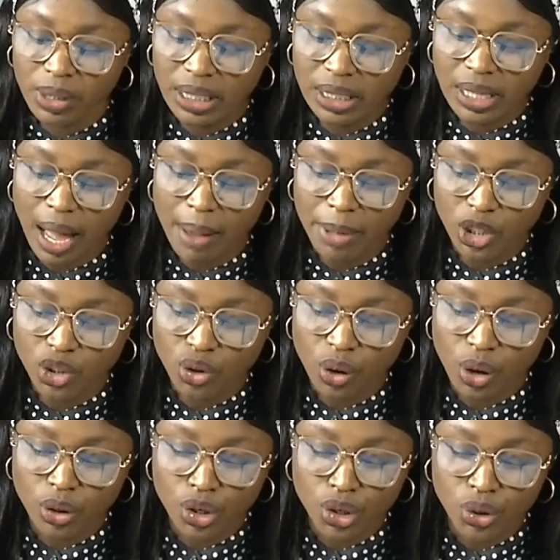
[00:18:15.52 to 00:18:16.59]
damaged
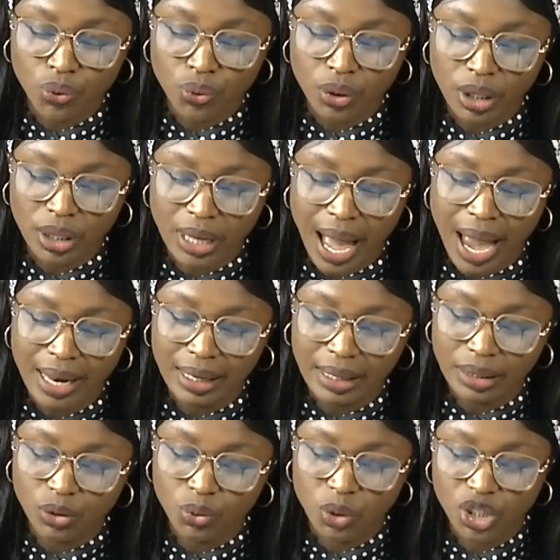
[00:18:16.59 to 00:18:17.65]
on Union
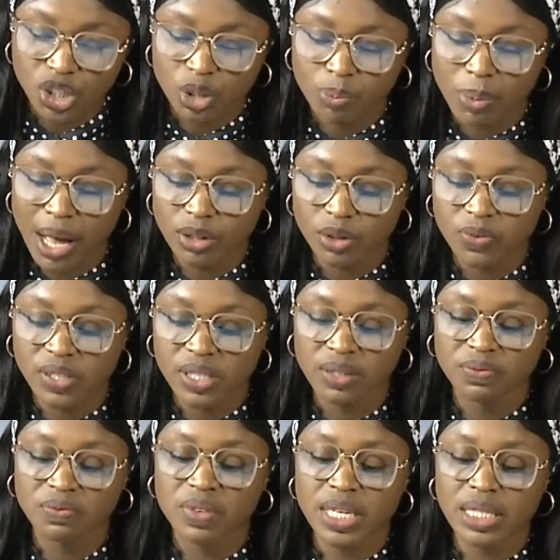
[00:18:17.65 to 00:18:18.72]
Island, which is part of
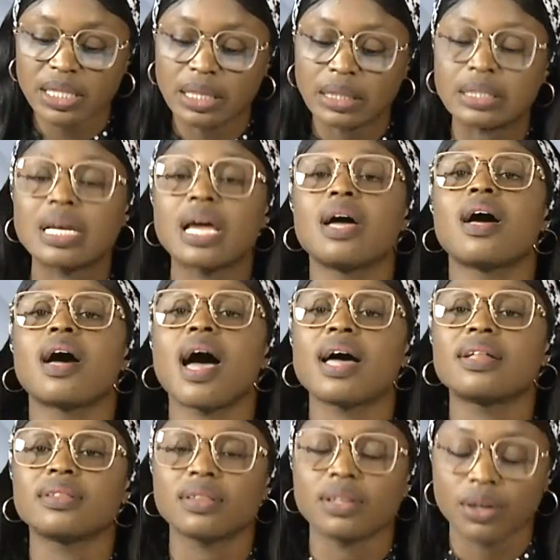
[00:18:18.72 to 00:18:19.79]
St. Vincent
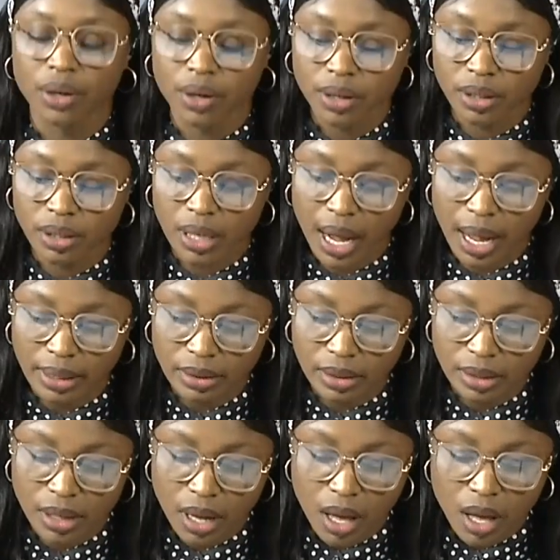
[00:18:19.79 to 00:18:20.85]
and the
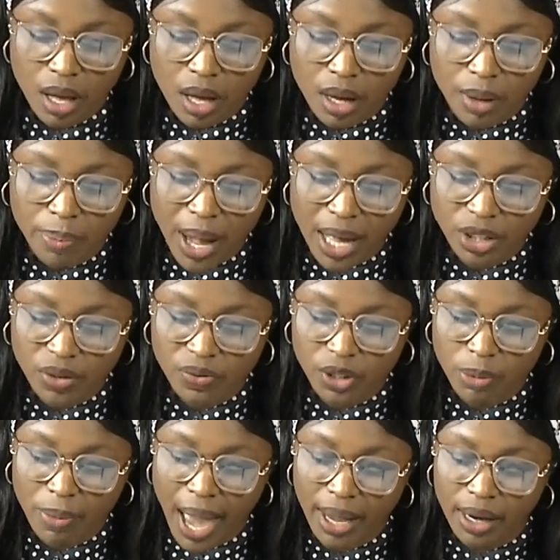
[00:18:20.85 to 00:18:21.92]
Grenadines. Parts of
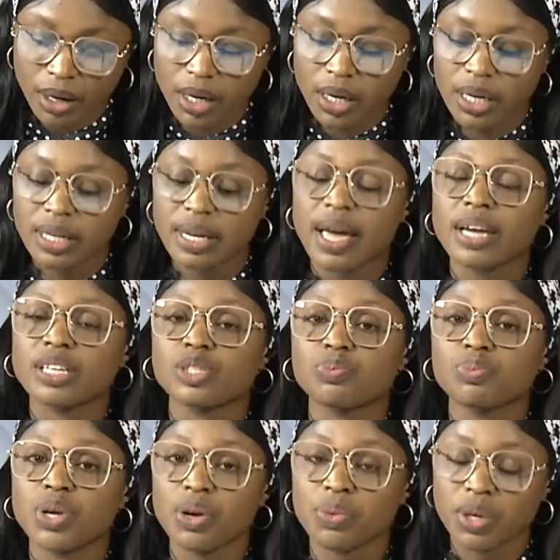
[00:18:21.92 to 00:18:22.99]
Jamaica earlier
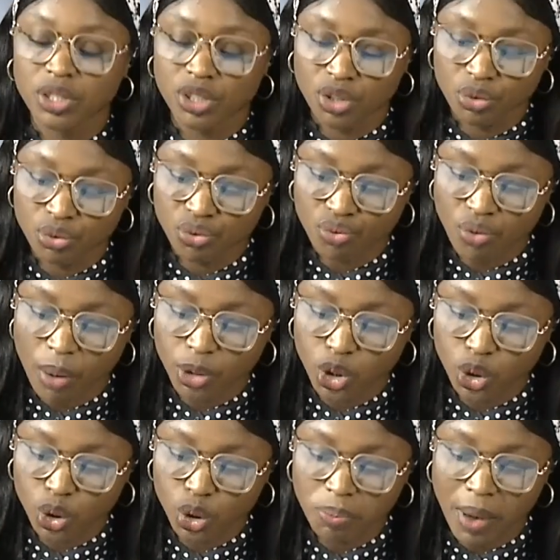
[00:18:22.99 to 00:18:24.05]
experienced
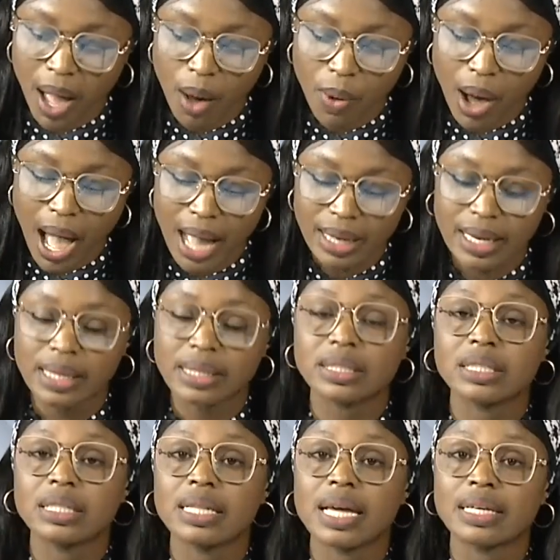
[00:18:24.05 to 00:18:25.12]
disruption to power and
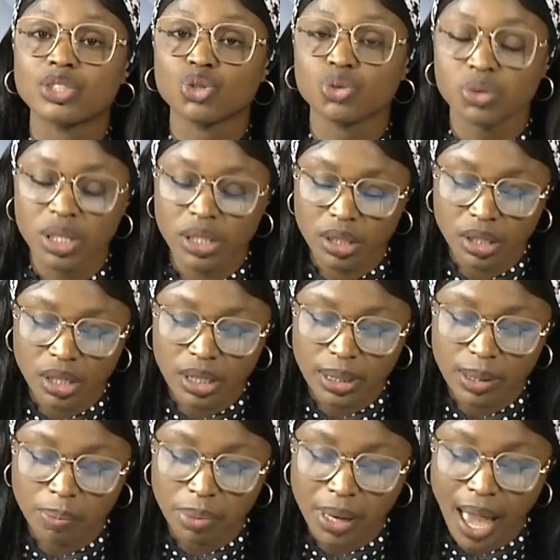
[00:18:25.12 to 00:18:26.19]
electricity
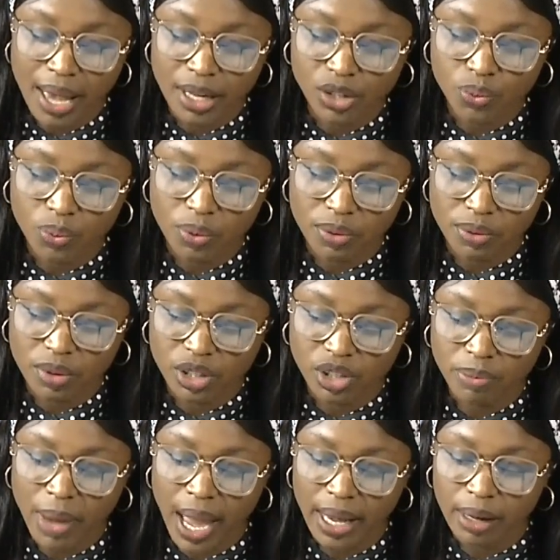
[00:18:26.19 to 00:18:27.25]
supplies, with the
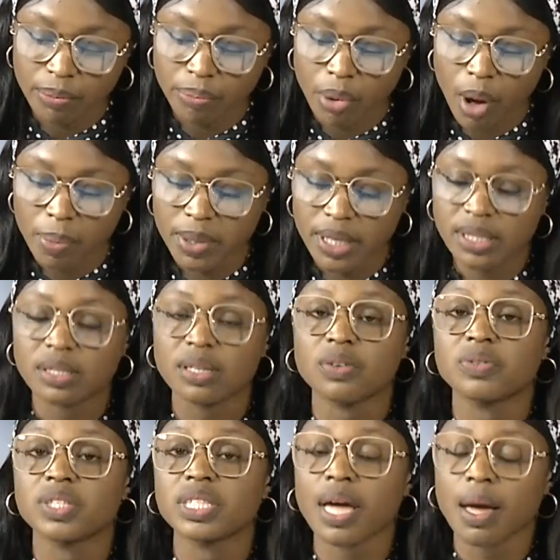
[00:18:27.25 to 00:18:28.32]
Jamaican Public
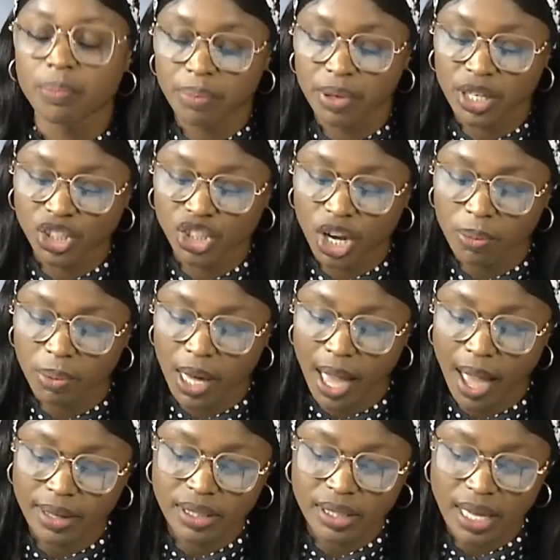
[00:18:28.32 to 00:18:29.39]
Service Company
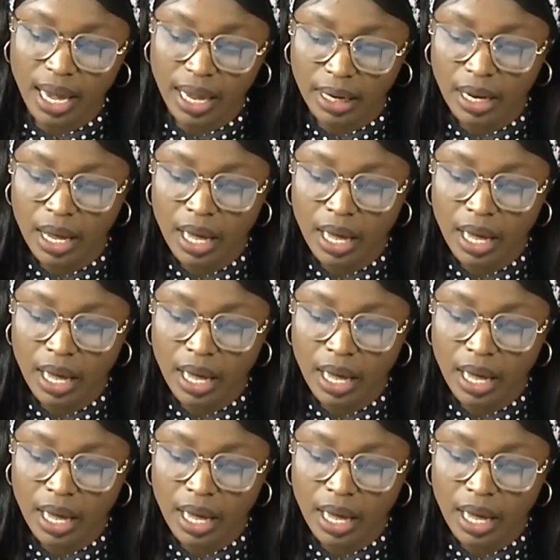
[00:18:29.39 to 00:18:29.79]
JPS saying